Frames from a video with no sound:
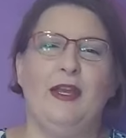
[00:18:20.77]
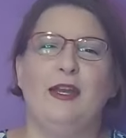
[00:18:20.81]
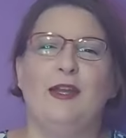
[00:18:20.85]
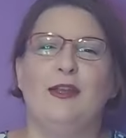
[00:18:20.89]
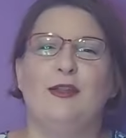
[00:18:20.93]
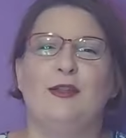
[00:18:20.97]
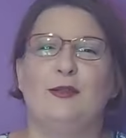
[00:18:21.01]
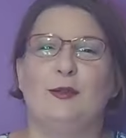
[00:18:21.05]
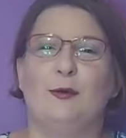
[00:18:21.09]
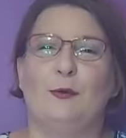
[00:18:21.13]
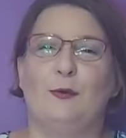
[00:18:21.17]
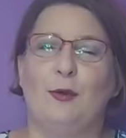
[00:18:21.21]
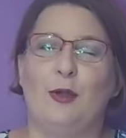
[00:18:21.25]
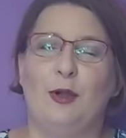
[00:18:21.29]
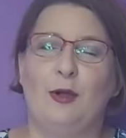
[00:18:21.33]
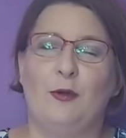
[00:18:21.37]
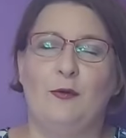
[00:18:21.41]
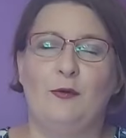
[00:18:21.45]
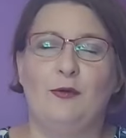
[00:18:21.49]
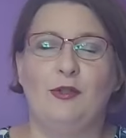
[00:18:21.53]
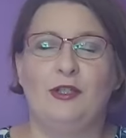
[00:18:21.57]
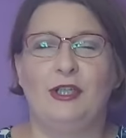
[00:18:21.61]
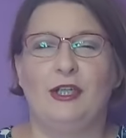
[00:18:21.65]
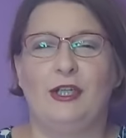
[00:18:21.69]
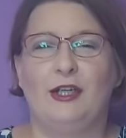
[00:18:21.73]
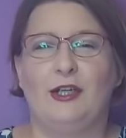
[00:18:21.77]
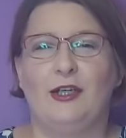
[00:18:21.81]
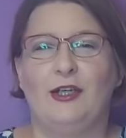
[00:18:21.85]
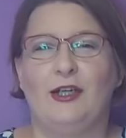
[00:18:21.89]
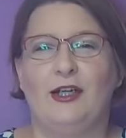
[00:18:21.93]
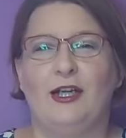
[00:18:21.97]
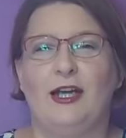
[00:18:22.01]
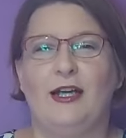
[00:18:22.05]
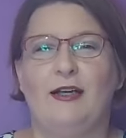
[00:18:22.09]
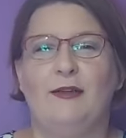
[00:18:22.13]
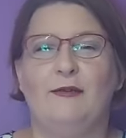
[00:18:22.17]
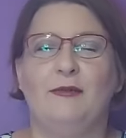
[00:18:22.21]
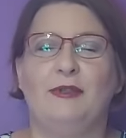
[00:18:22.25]
So go check her
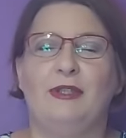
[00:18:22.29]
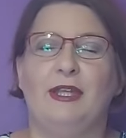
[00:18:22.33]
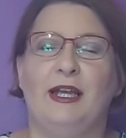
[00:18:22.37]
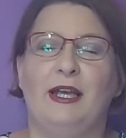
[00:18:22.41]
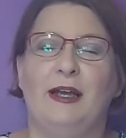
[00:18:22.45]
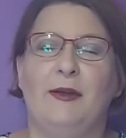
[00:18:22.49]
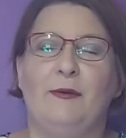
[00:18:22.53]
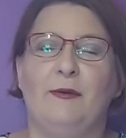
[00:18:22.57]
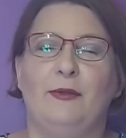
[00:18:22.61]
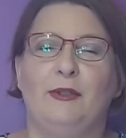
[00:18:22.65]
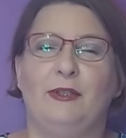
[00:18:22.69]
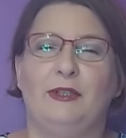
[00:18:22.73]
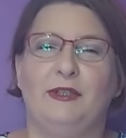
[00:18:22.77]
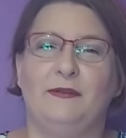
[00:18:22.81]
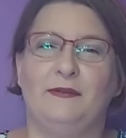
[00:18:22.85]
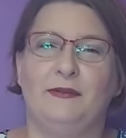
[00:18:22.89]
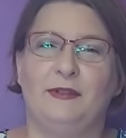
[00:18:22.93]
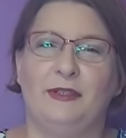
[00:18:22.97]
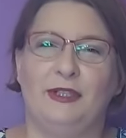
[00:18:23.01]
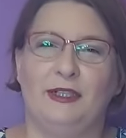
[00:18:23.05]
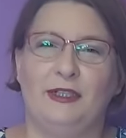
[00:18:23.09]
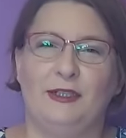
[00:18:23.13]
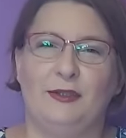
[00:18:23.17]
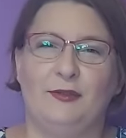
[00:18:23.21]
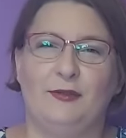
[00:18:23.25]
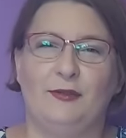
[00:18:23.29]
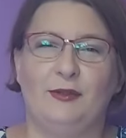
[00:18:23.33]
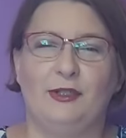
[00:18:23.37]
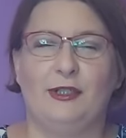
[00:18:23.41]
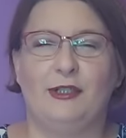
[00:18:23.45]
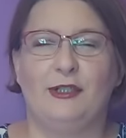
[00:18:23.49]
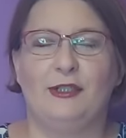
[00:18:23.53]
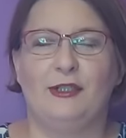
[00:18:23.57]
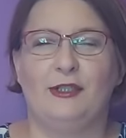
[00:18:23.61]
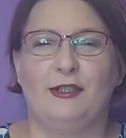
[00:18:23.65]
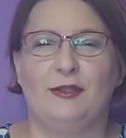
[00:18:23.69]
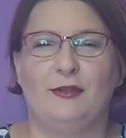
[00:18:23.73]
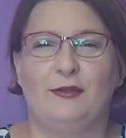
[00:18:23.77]
out. I will leave link to
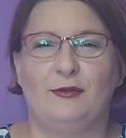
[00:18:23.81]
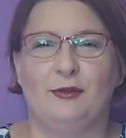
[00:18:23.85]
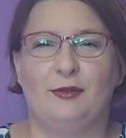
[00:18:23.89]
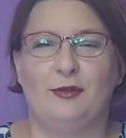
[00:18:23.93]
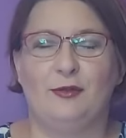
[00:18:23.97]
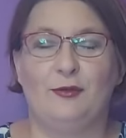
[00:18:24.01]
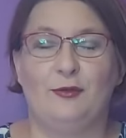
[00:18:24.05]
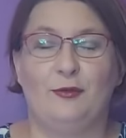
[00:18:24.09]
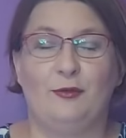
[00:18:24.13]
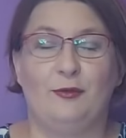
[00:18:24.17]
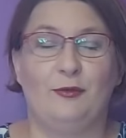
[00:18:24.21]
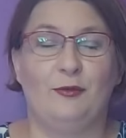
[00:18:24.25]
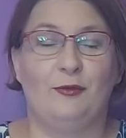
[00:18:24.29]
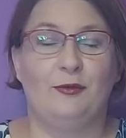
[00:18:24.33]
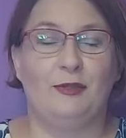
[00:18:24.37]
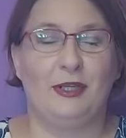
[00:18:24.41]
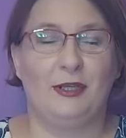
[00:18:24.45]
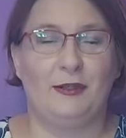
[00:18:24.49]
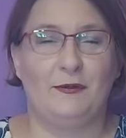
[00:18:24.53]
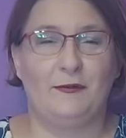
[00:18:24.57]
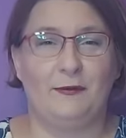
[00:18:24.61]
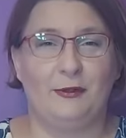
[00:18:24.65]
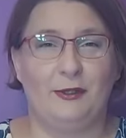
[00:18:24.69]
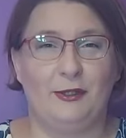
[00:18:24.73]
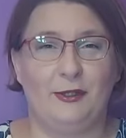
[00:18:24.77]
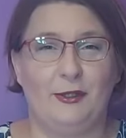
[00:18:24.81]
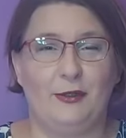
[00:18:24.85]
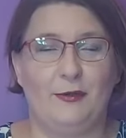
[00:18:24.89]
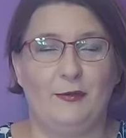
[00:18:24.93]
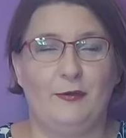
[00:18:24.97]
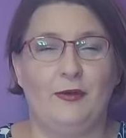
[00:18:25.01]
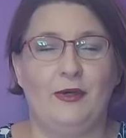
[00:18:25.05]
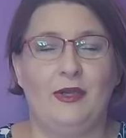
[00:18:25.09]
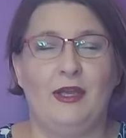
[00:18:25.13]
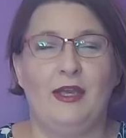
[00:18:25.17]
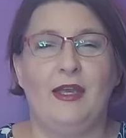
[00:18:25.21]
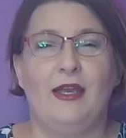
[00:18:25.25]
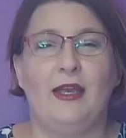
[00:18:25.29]
her video
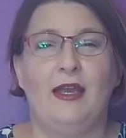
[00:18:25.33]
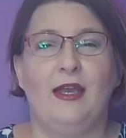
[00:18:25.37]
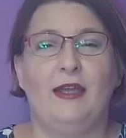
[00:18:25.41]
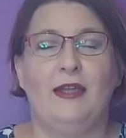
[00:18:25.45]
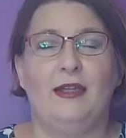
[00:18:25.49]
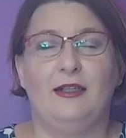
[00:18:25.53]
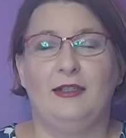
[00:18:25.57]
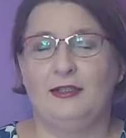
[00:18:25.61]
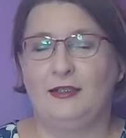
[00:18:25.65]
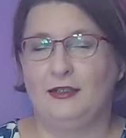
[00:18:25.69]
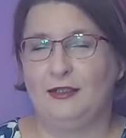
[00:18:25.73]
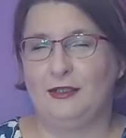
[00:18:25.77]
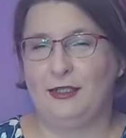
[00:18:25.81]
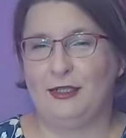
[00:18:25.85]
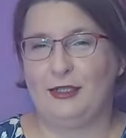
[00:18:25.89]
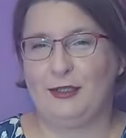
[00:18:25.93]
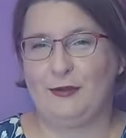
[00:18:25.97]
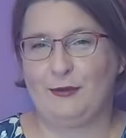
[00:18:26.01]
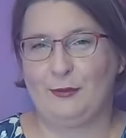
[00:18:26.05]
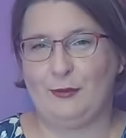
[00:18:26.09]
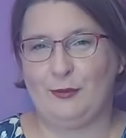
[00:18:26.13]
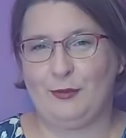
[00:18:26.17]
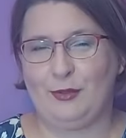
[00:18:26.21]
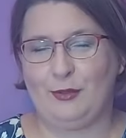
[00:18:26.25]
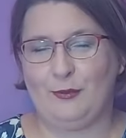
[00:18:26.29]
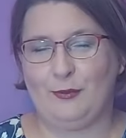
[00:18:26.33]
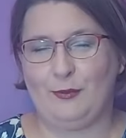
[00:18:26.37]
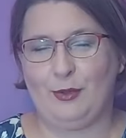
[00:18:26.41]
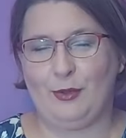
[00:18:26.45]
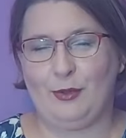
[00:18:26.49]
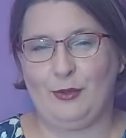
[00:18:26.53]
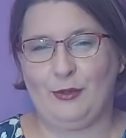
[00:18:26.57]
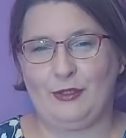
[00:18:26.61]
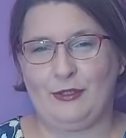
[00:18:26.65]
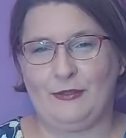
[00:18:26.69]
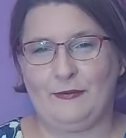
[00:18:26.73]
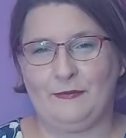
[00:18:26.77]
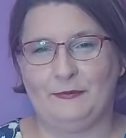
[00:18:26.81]
in the description
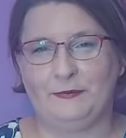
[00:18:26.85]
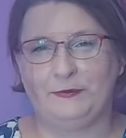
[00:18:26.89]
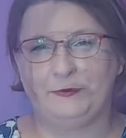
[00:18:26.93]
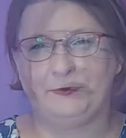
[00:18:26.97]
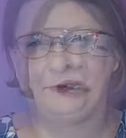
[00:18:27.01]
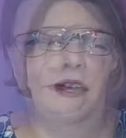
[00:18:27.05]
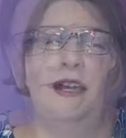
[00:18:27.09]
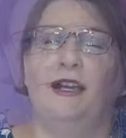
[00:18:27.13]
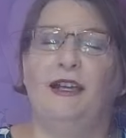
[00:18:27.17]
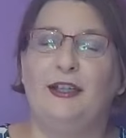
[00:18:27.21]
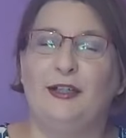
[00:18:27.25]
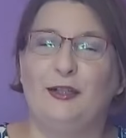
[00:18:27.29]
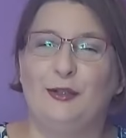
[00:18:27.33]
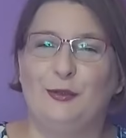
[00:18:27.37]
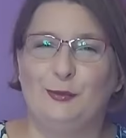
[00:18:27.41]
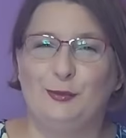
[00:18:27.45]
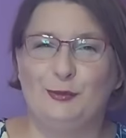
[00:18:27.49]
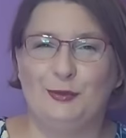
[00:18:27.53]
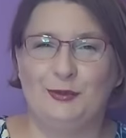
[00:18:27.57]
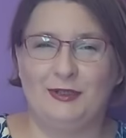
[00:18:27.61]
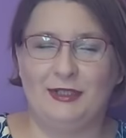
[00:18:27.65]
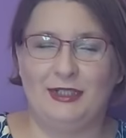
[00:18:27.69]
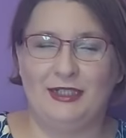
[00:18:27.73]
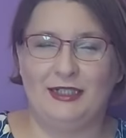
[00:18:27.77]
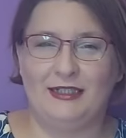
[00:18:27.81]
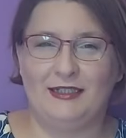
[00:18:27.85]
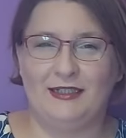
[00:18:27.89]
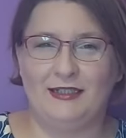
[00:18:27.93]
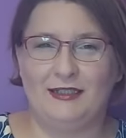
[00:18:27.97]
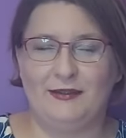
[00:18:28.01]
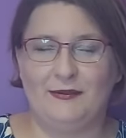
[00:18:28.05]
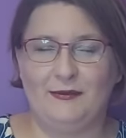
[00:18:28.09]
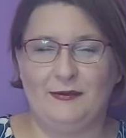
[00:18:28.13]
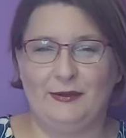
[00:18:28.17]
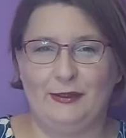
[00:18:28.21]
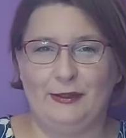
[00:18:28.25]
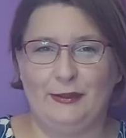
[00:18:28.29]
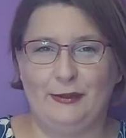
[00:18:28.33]
box. I hope you like this
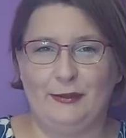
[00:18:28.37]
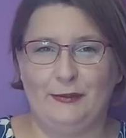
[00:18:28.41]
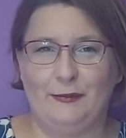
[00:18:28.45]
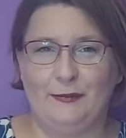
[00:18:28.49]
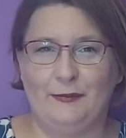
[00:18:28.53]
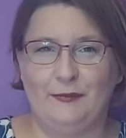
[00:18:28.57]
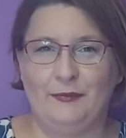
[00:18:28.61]
video.